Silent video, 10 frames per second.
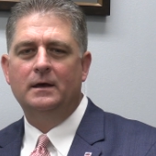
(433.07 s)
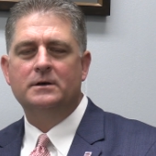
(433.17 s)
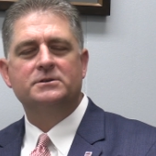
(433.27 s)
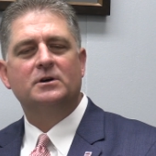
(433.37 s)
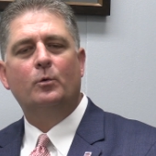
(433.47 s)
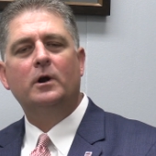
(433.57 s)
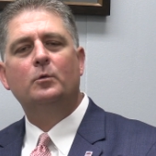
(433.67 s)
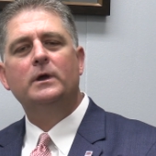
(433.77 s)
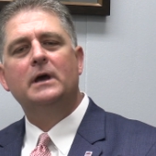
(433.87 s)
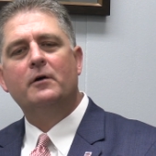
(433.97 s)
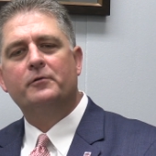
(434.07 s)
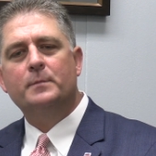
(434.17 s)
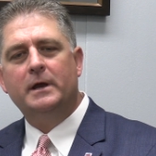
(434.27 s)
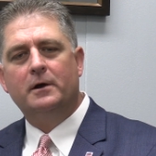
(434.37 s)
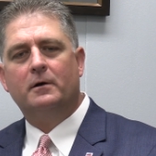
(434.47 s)
So where do we go
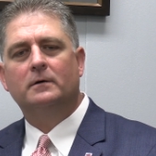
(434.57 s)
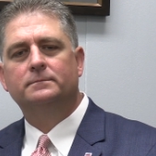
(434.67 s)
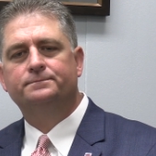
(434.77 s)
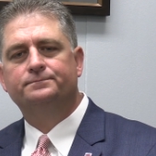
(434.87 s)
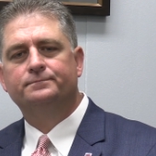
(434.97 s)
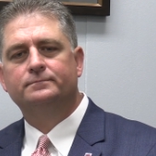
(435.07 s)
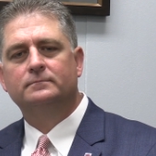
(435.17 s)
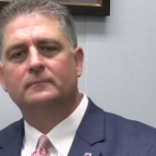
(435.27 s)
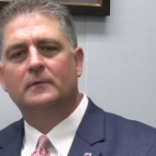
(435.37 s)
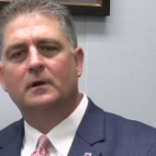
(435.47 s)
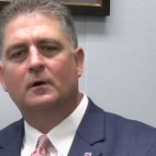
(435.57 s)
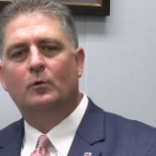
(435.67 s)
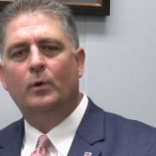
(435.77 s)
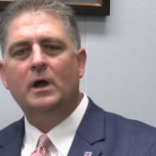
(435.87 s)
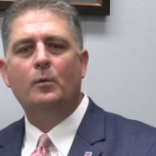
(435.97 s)
from here?
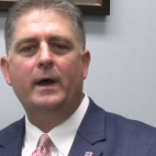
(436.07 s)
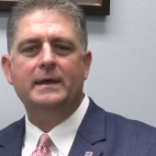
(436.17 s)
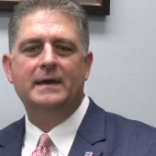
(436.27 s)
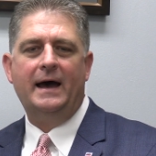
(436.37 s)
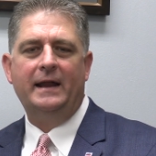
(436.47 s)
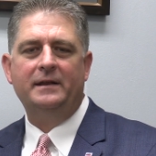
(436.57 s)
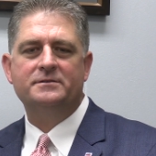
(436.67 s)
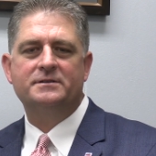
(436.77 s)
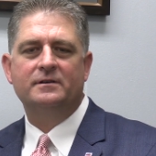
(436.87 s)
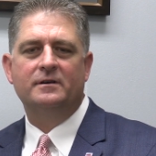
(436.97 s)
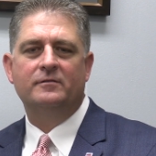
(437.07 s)
We await guidance